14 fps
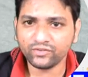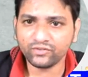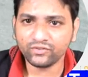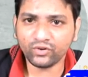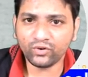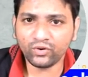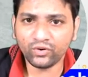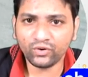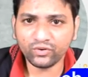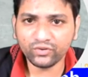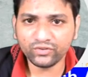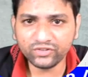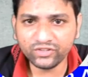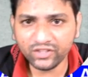So
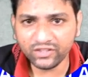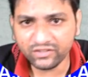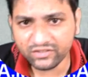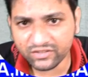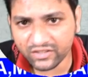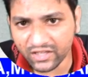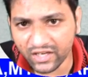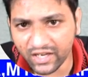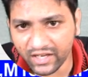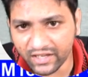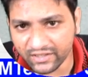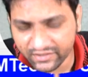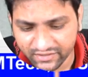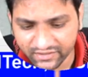this
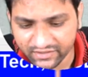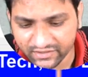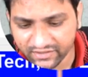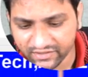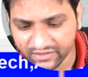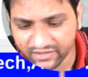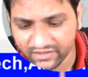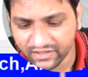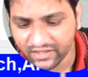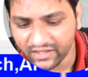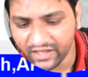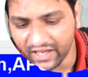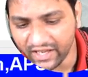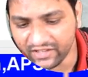class
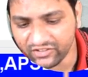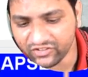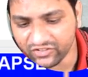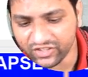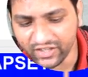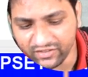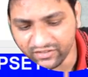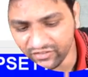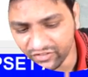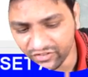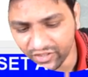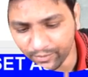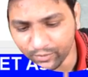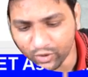extends
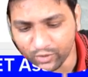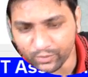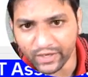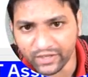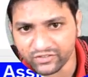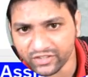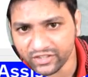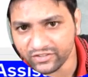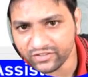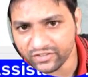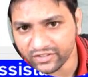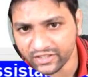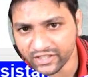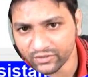the extends
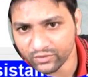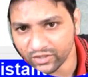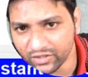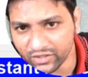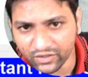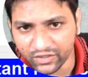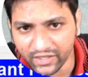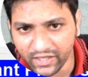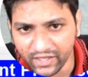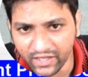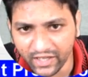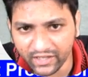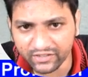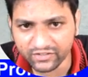is a keyword.
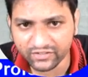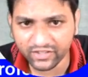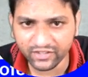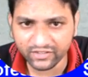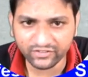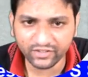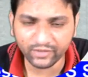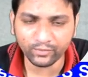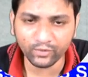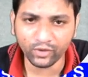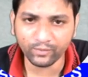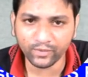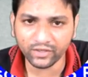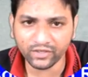Okay, extends the
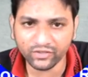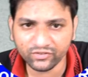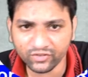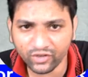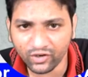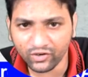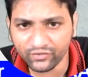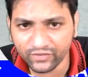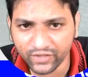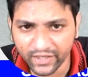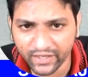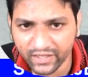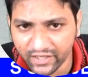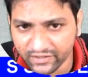properties of
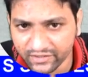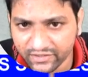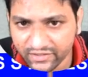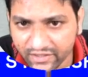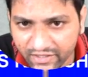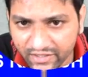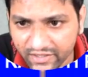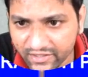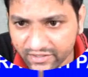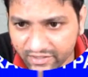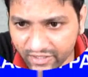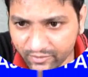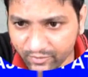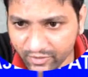A class.
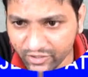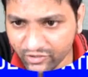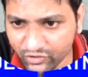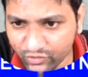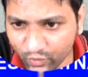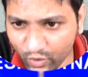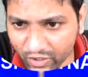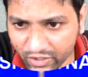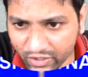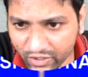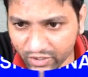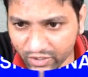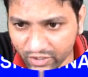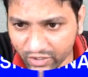That means
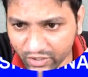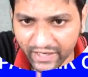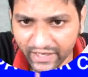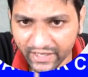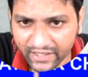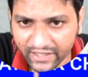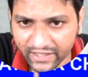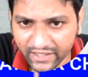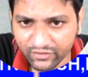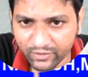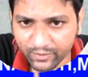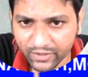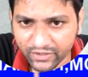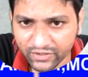whatever data
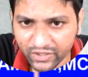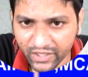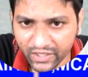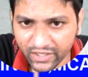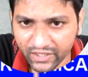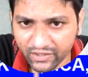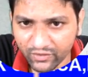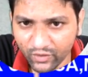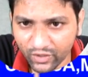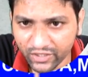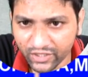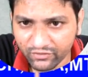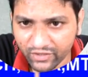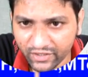will be there, whatever